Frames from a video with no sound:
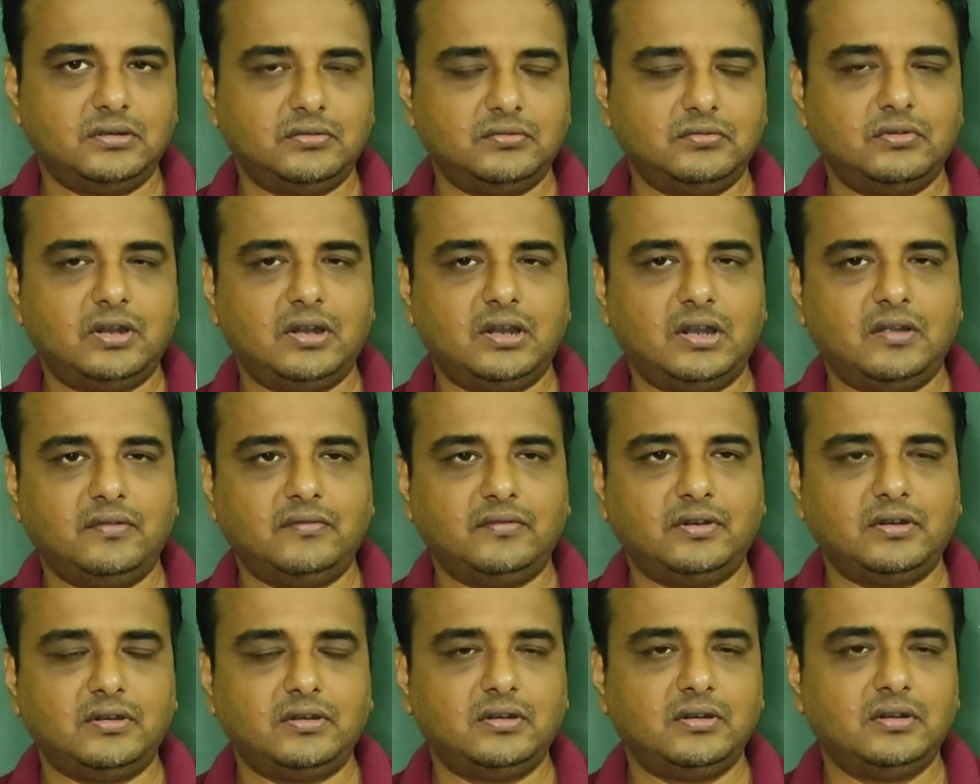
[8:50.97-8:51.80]
her
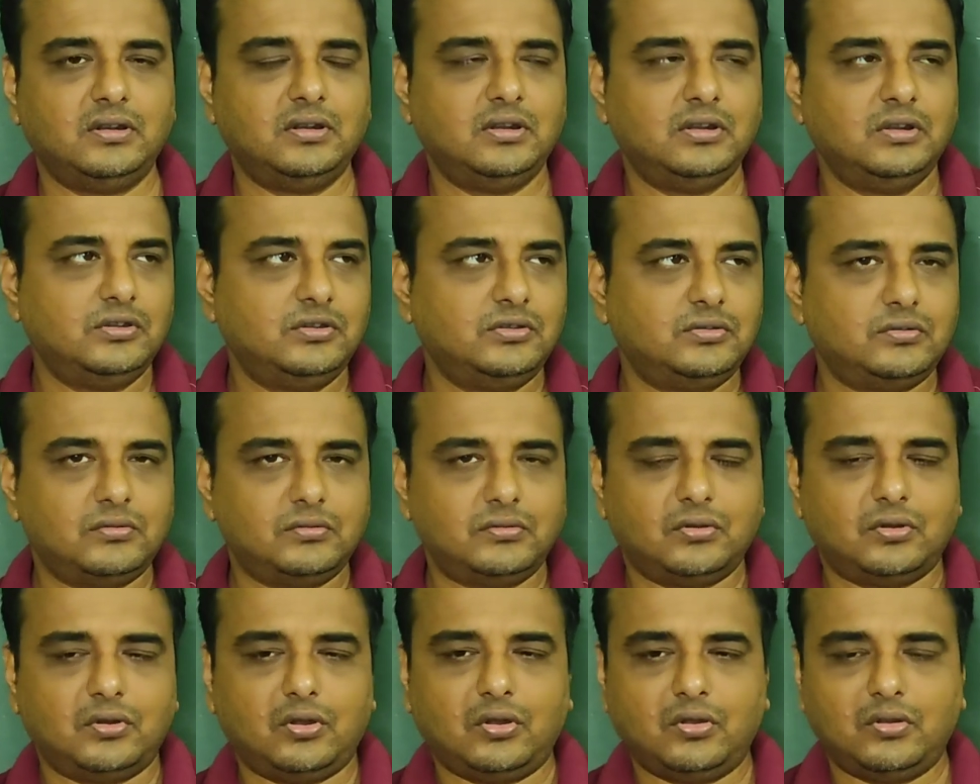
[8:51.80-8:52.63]
lover. So
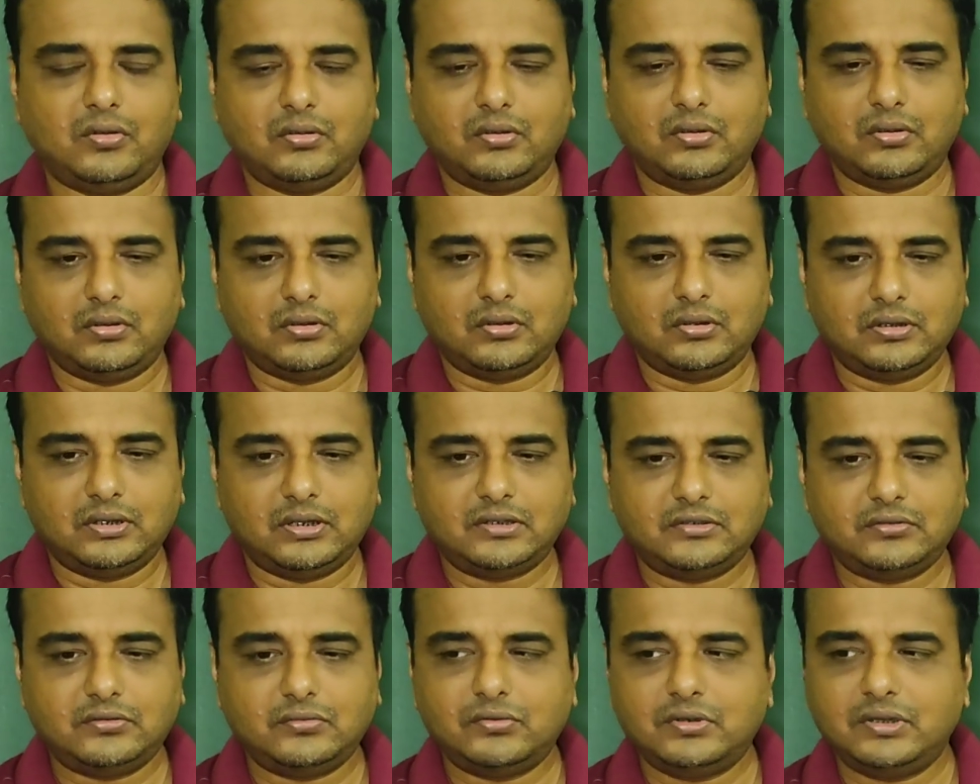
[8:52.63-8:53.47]
the
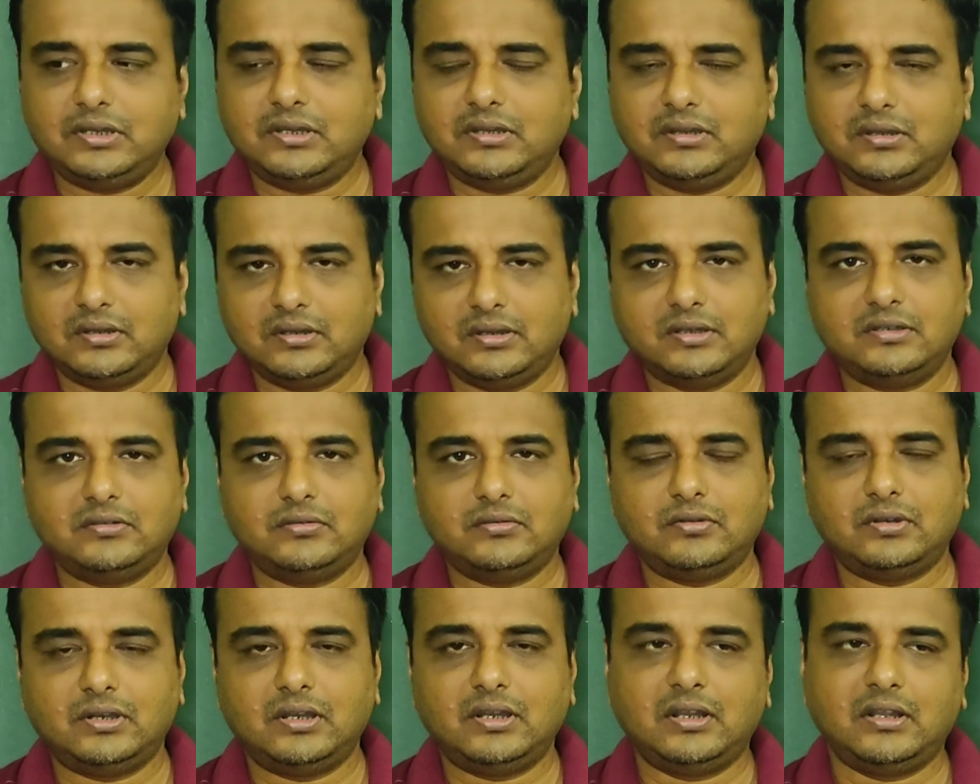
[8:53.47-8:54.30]
story is
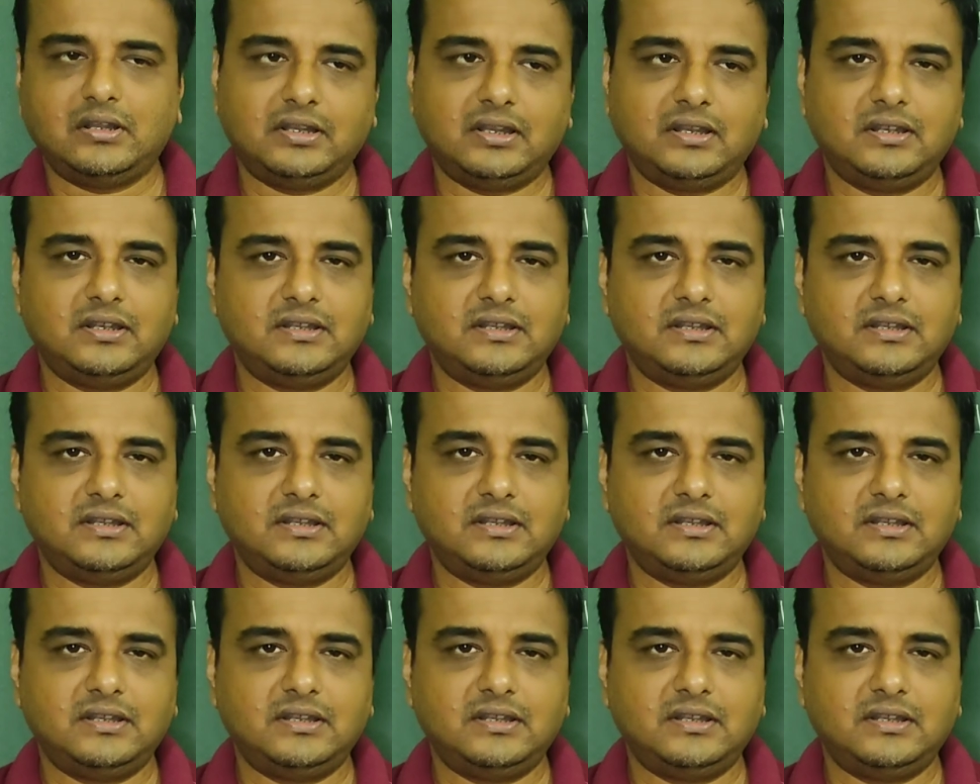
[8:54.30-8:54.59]
told like that.